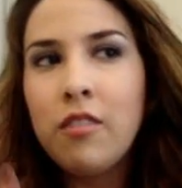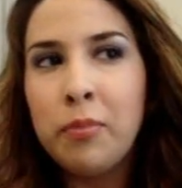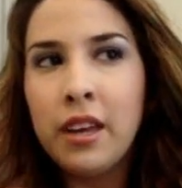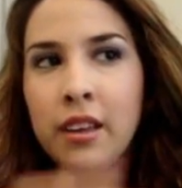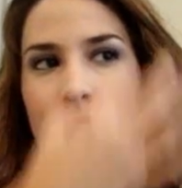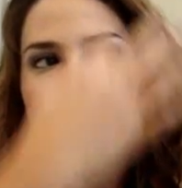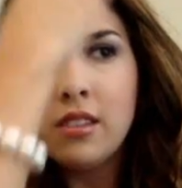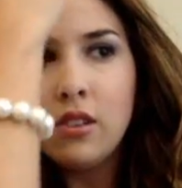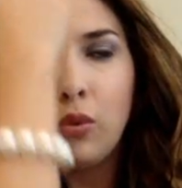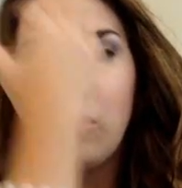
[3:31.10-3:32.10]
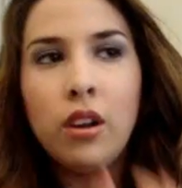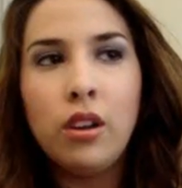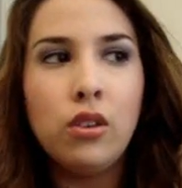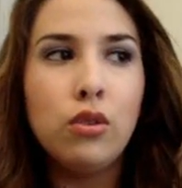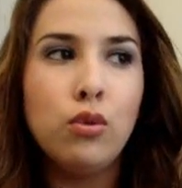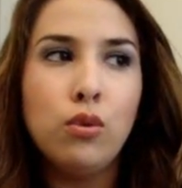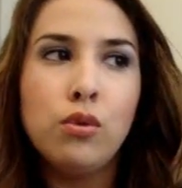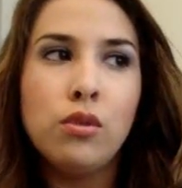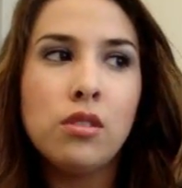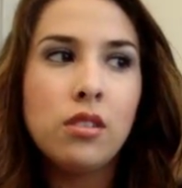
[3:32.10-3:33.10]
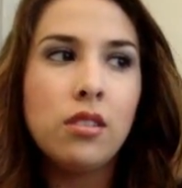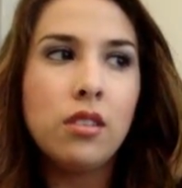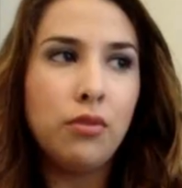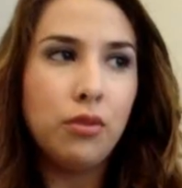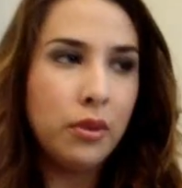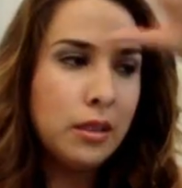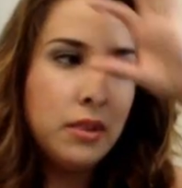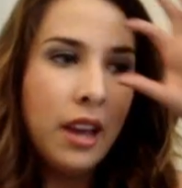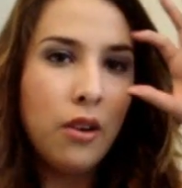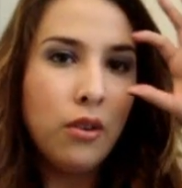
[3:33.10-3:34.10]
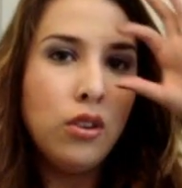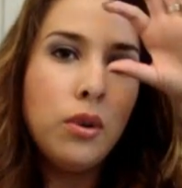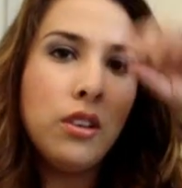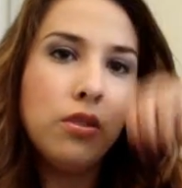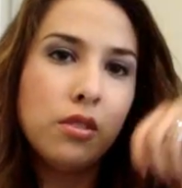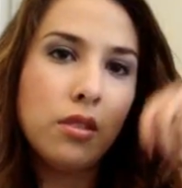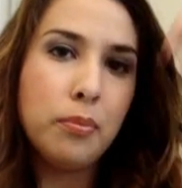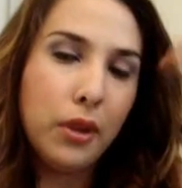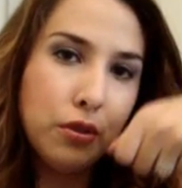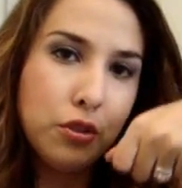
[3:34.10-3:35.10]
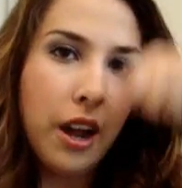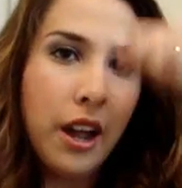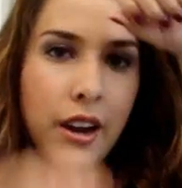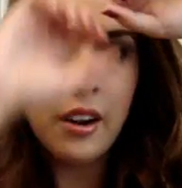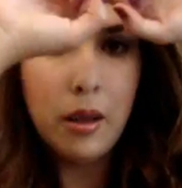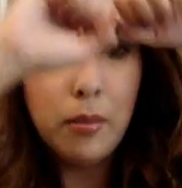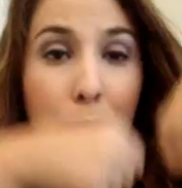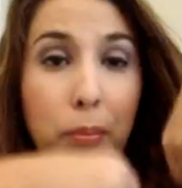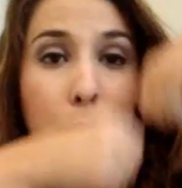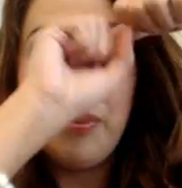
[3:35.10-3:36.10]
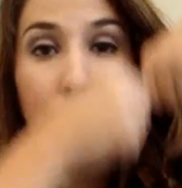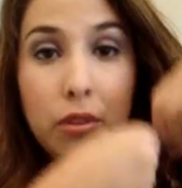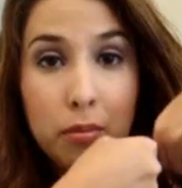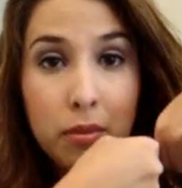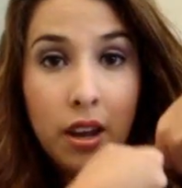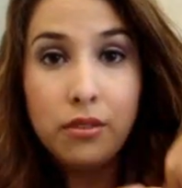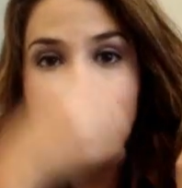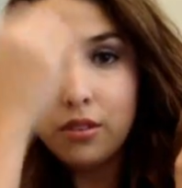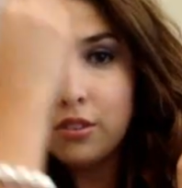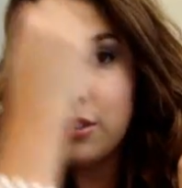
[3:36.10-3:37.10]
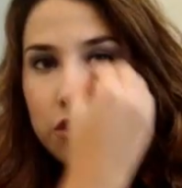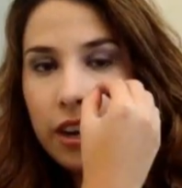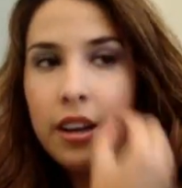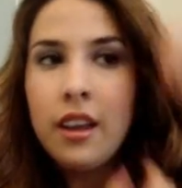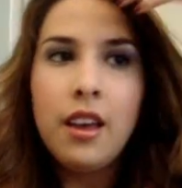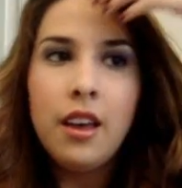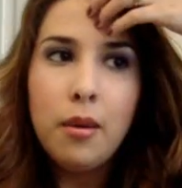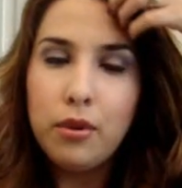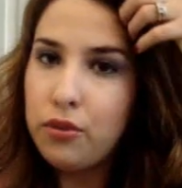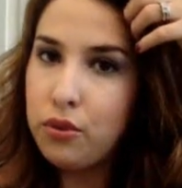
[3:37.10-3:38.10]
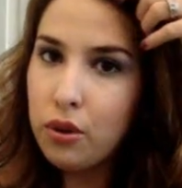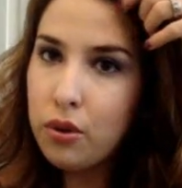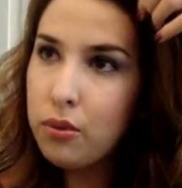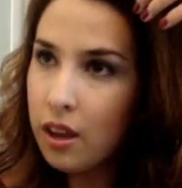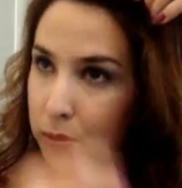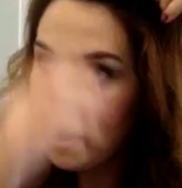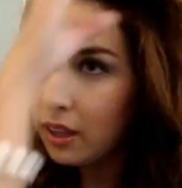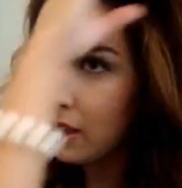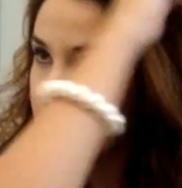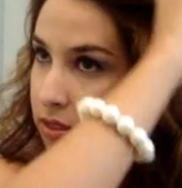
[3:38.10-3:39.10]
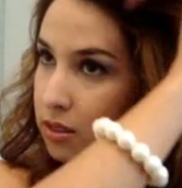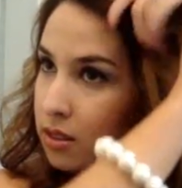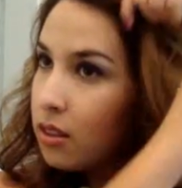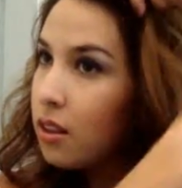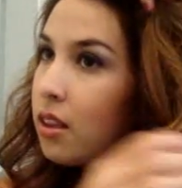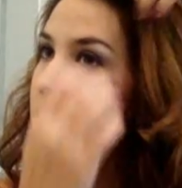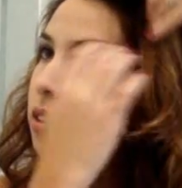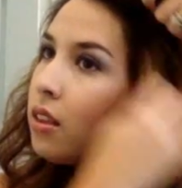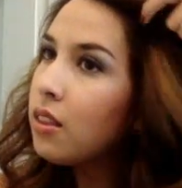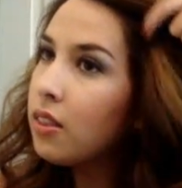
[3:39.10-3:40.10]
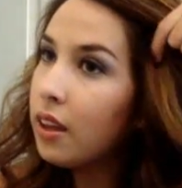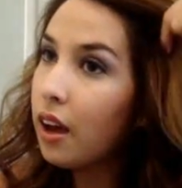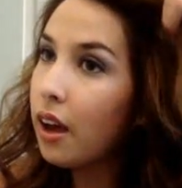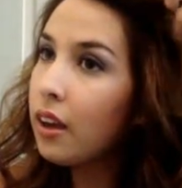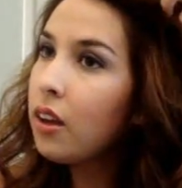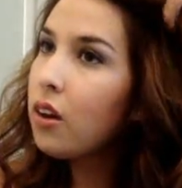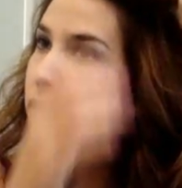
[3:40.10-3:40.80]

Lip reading: have bangs, you'll want to use, if you want them down, you want to use a blow dryer and blow them down so they're straight. But if you don't have bangs, then I